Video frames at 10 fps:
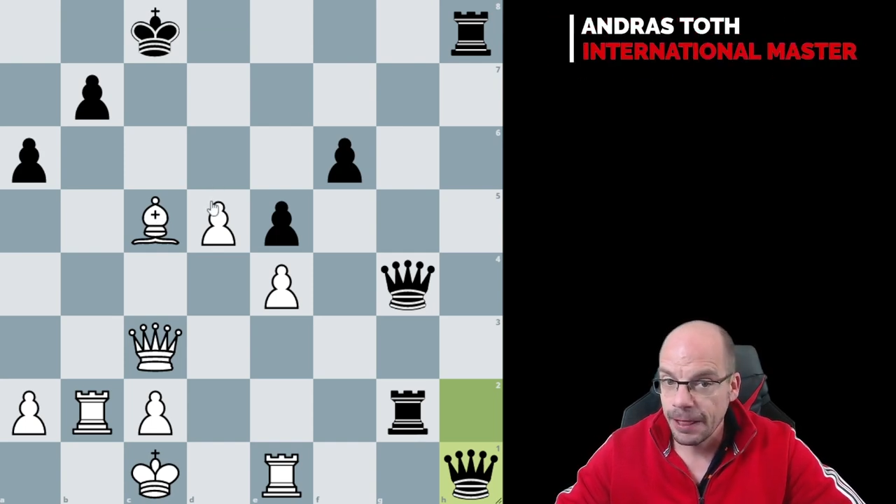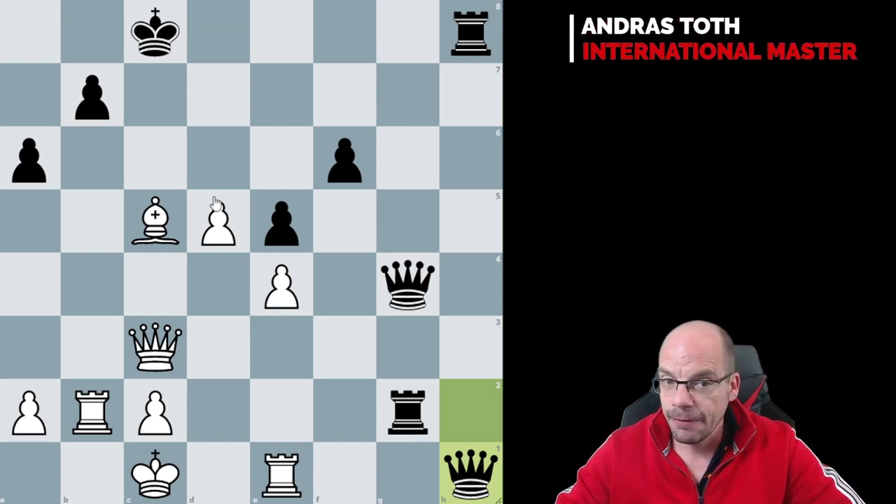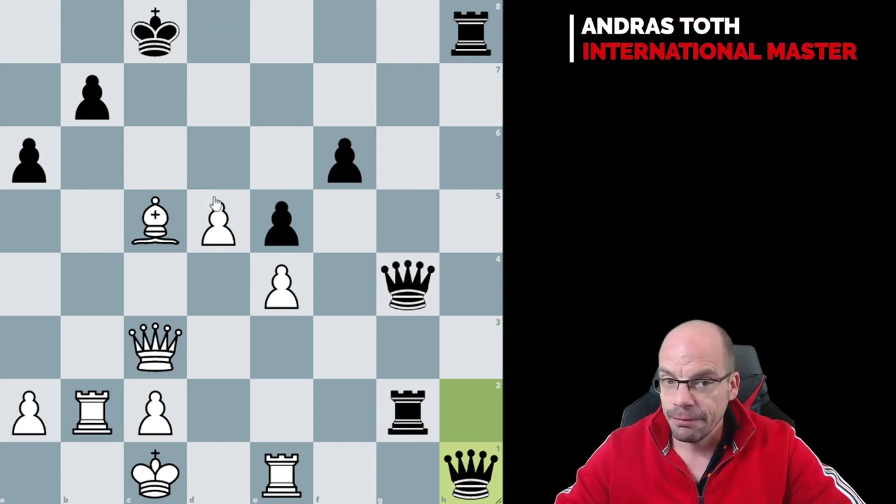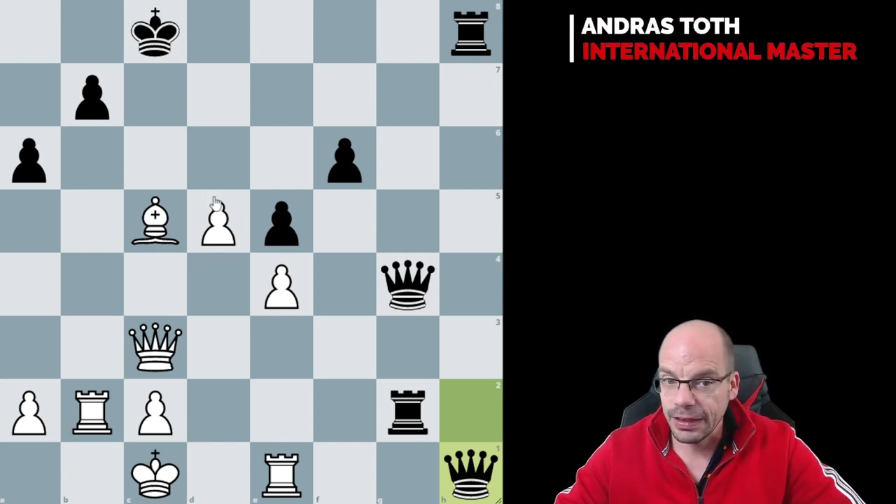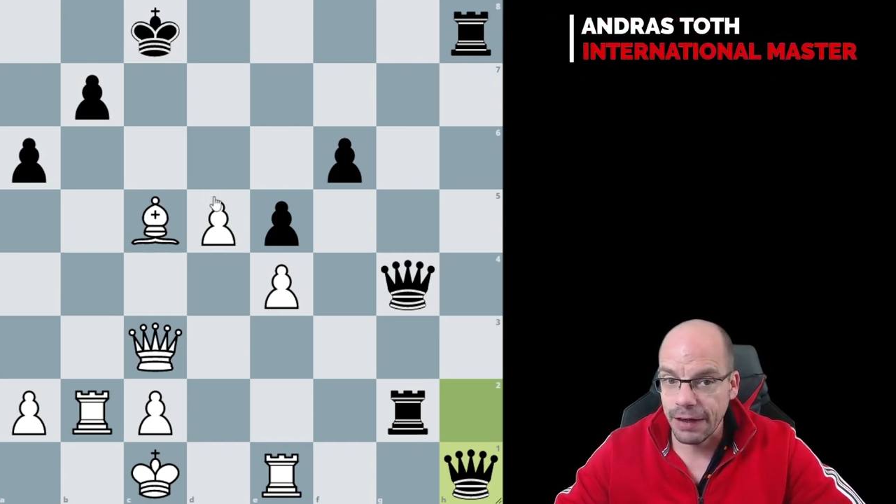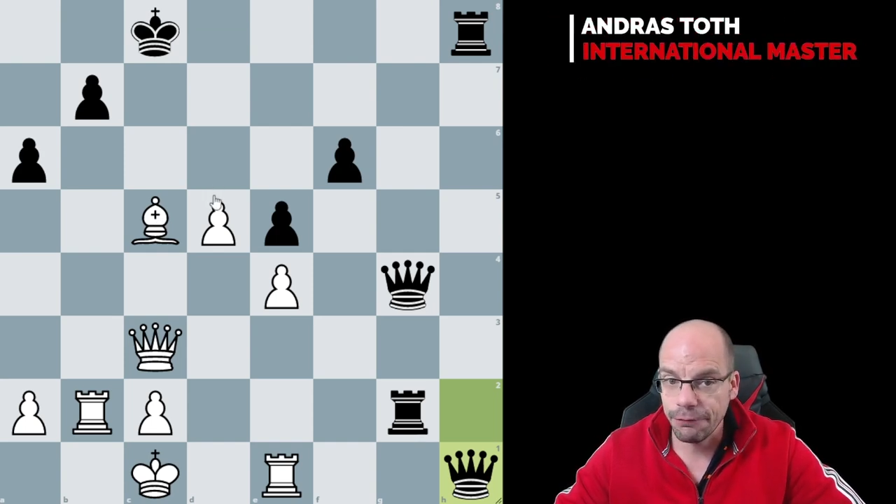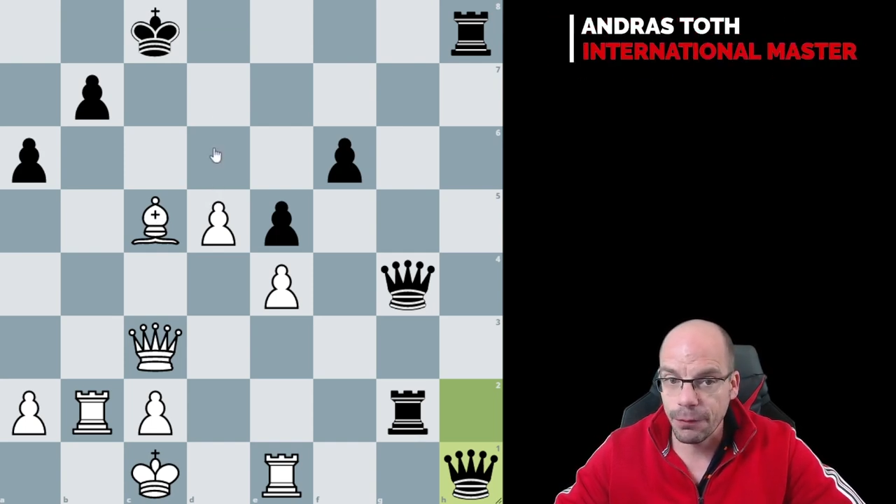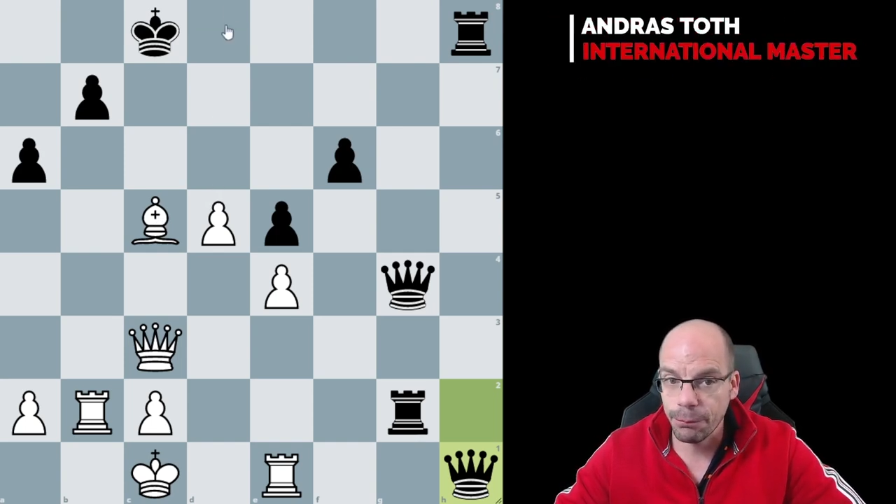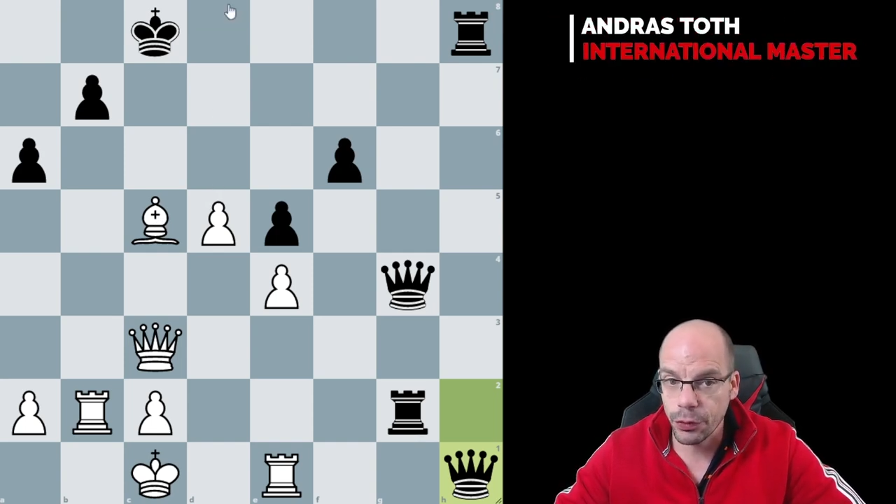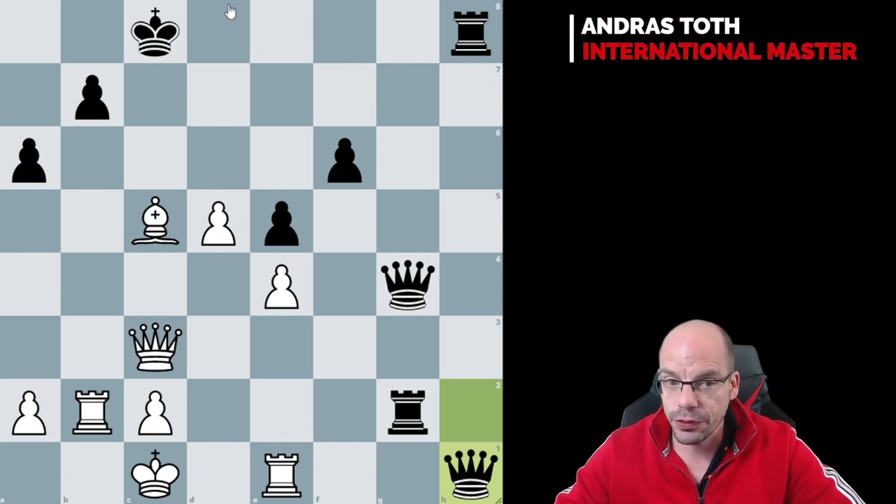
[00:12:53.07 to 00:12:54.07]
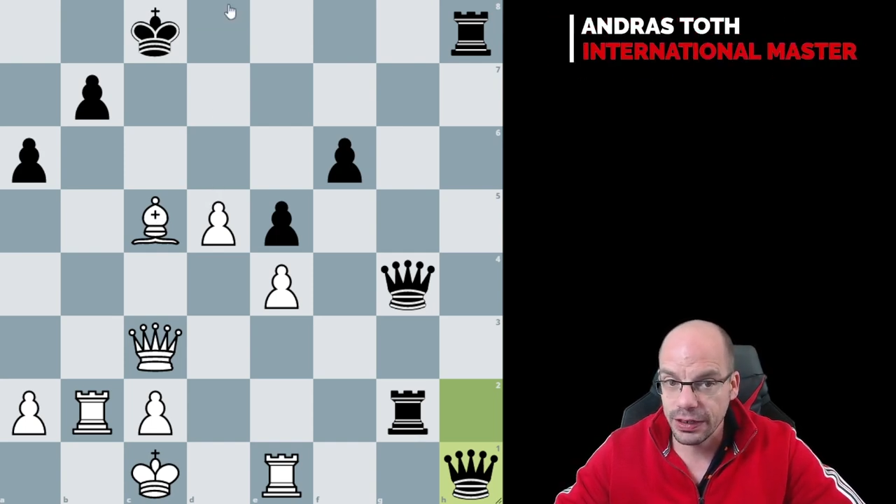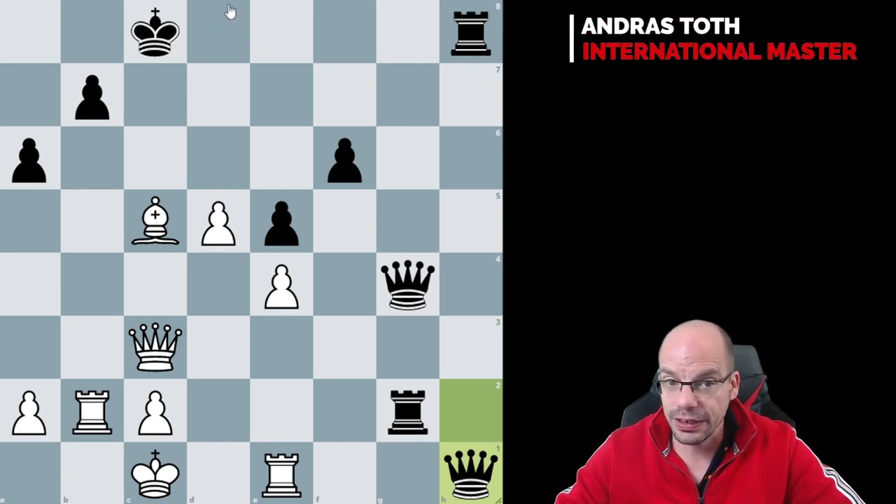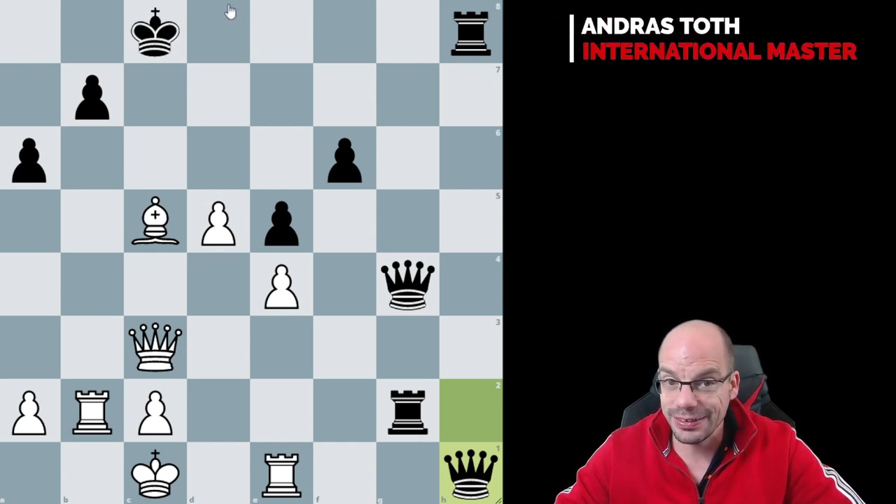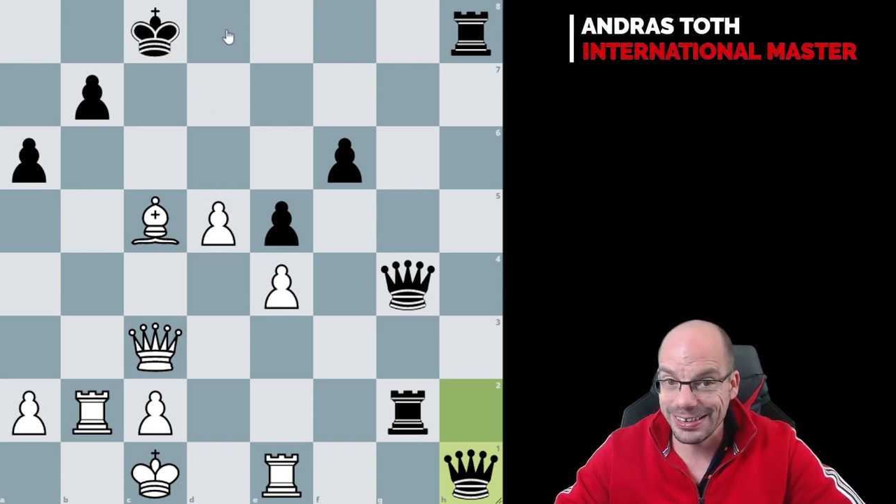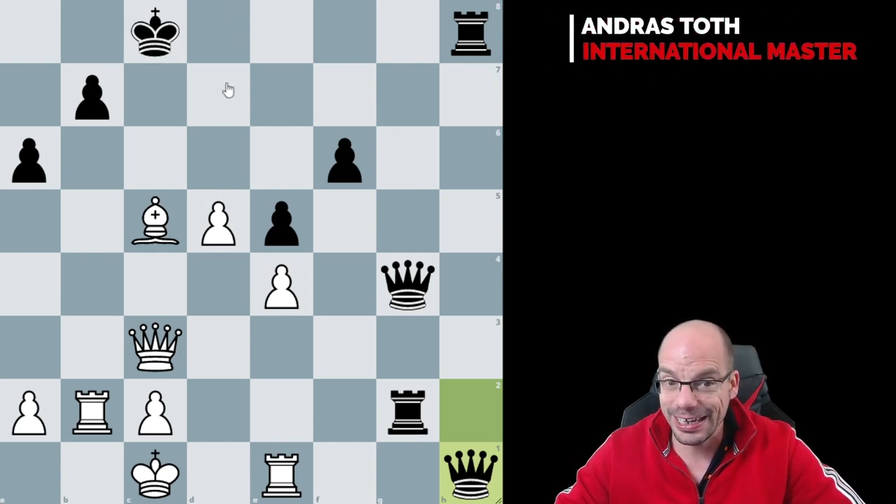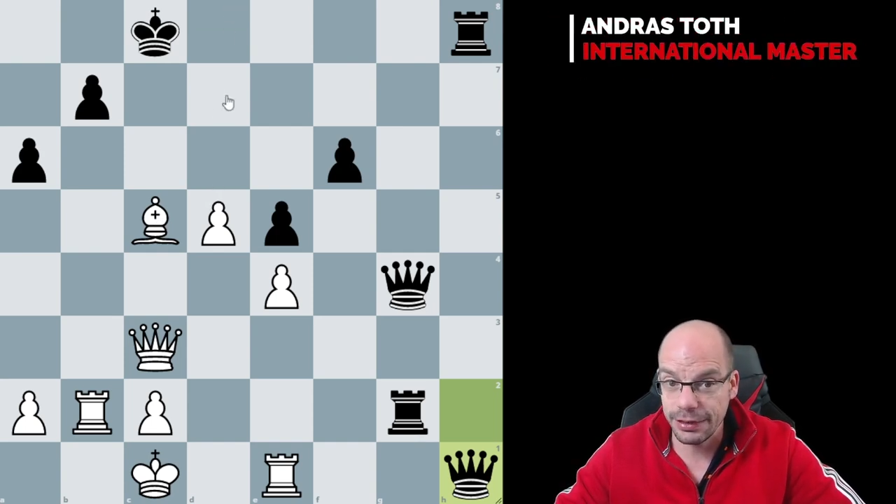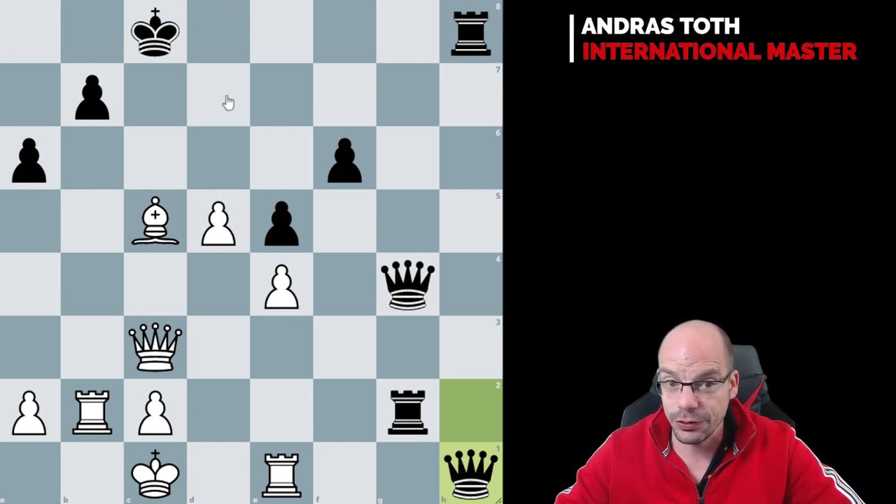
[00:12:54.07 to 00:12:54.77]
that after both king d8